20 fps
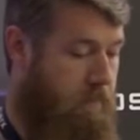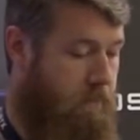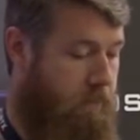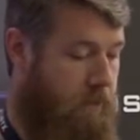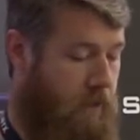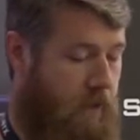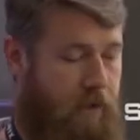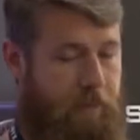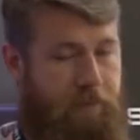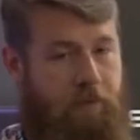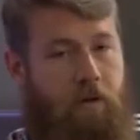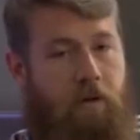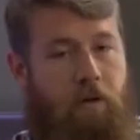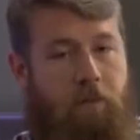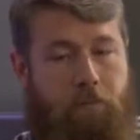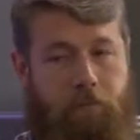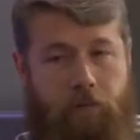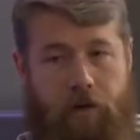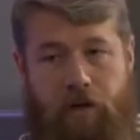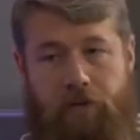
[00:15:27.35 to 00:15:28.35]
setting up
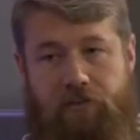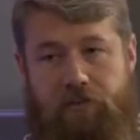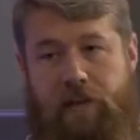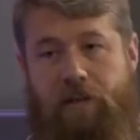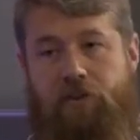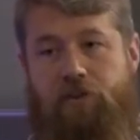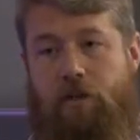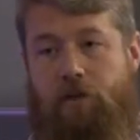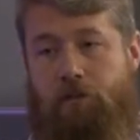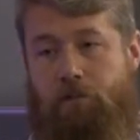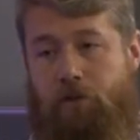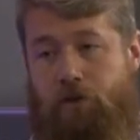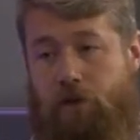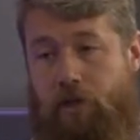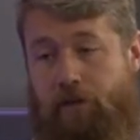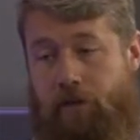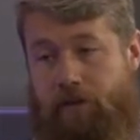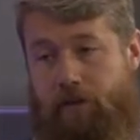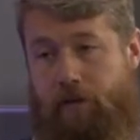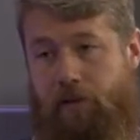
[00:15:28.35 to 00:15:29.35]
the finite state
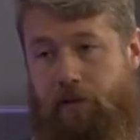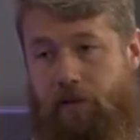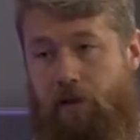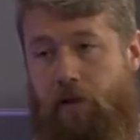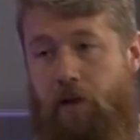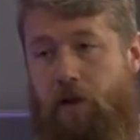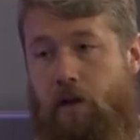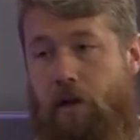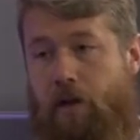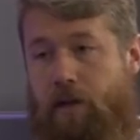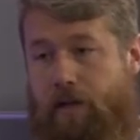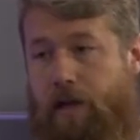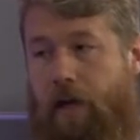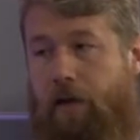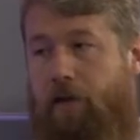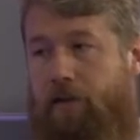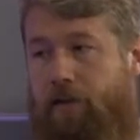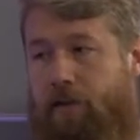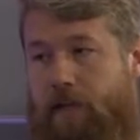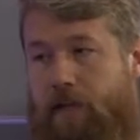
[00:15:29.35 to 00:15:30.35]
machine like this
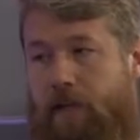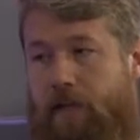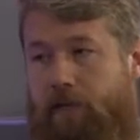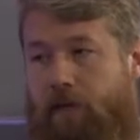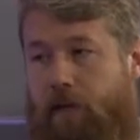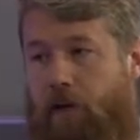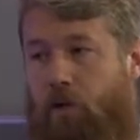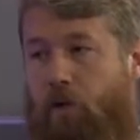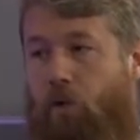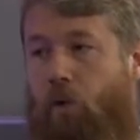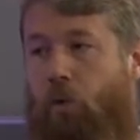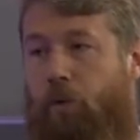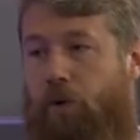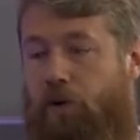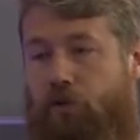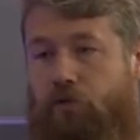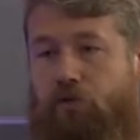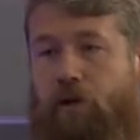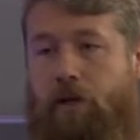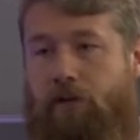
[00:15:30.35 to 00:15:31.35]
guarantees that I'll
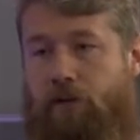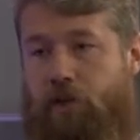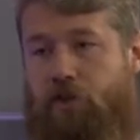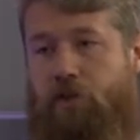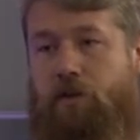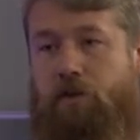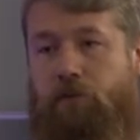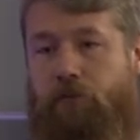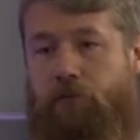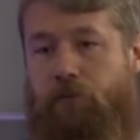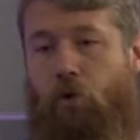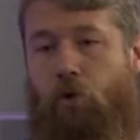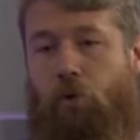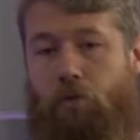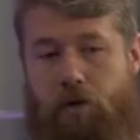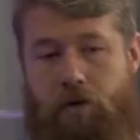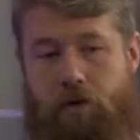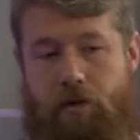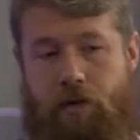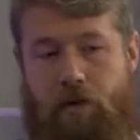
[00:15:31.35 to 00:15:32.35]
always transition
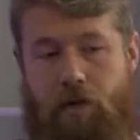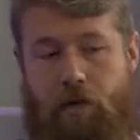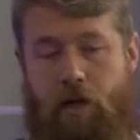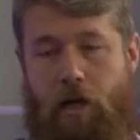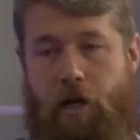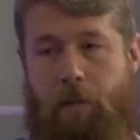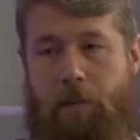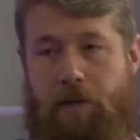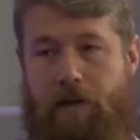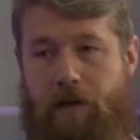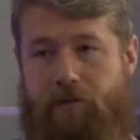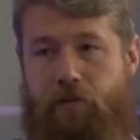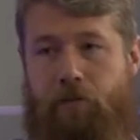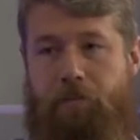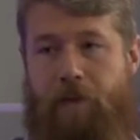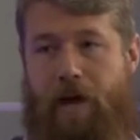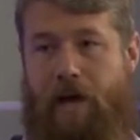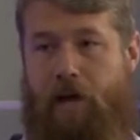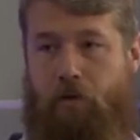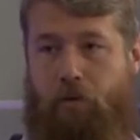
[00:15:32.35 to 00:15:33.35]
forward, but never
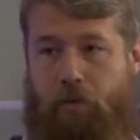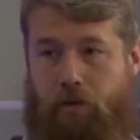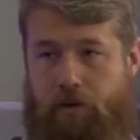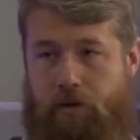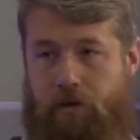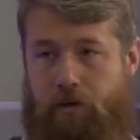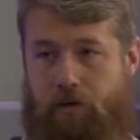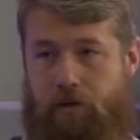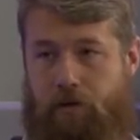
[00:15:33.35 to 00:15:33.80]
backward.